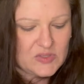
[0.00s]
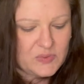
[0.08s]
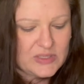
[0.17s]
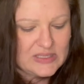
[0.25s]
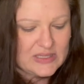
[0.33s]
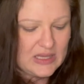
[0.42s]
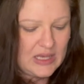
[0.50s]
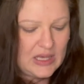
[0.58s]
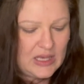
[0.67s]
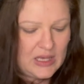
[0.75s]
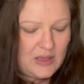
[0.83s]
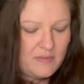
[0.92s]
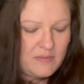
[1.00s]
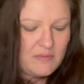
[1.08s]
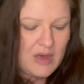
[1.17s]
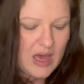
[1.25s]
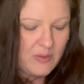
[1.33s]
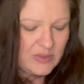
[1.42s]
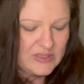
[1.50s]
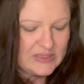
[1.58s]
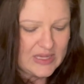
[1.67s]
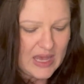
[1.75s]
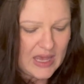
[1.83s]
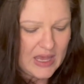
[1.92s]
was the, I would
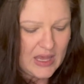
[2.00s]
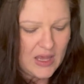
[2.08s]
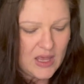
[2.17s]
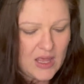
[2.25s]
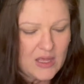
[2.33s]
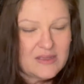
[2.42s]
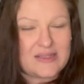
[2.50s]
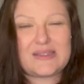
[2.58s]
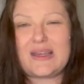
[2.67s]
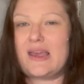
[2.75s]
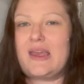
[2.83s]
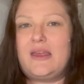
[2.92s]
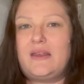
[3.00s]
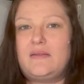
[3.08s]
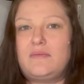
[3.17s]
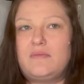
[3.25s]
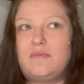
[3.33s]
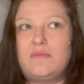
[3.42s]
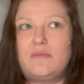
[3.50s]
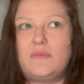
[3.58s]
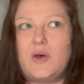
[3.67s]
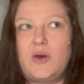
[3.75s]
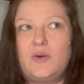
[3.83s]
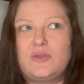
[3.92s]
say, second
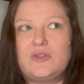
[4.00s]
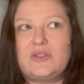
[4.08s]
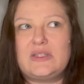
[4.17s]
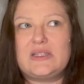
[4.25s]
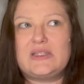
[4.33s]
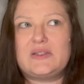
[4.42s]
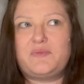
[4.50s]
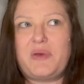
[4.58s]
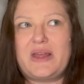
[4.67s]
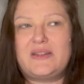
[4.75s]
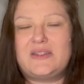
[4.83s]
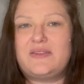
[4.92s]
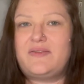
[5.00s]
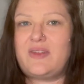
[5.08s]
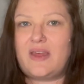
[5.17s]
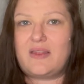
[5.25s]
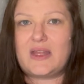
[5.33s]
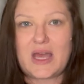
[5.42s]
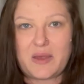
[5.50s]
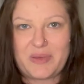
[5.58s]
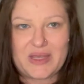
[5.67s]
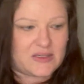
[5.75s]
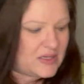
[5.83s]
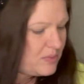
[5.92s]
most expensive thing that I
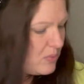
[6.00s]
picked up